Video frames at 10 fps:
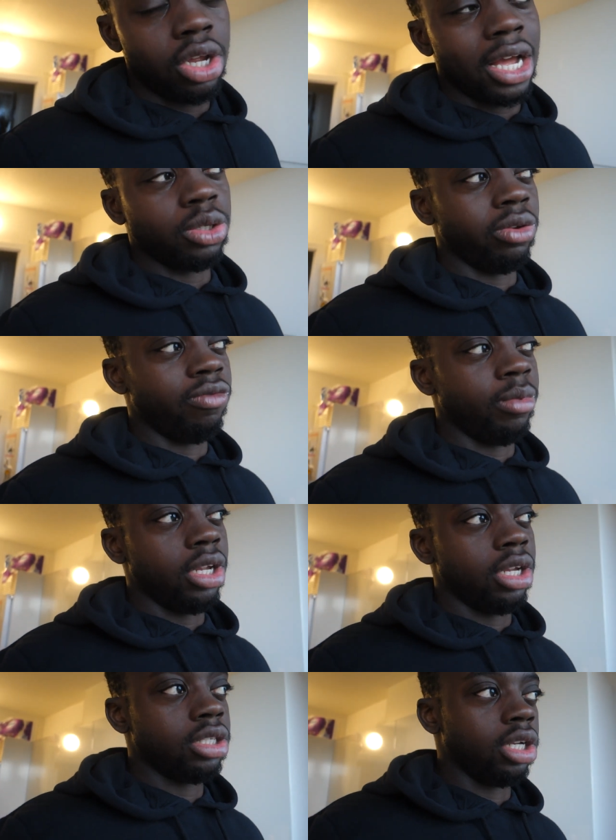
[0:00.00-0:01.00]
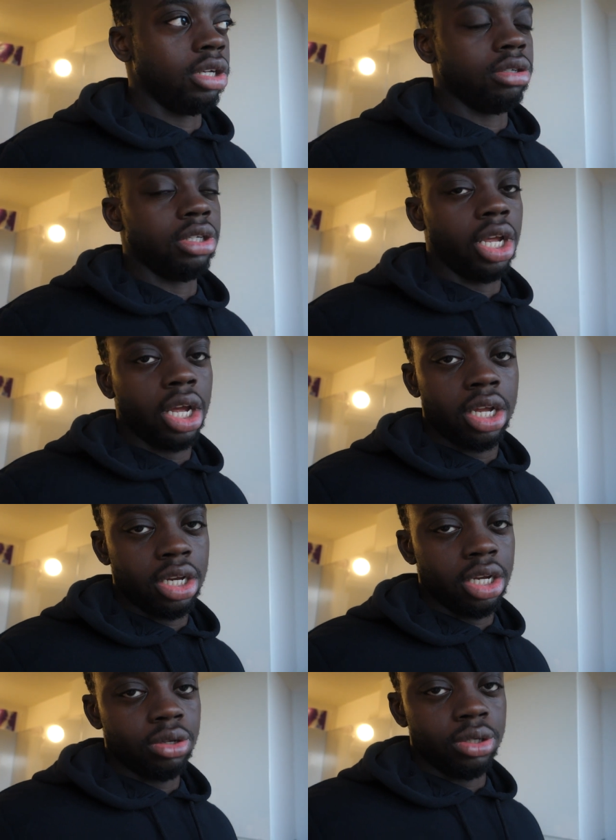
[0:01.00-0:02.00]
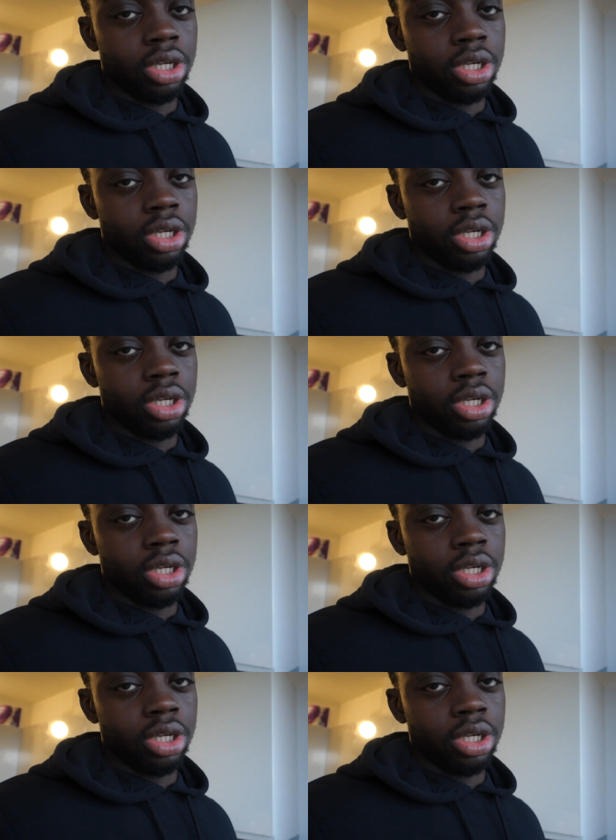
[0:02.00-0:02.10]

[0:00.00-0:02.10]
you guys with me. So yeah, let's go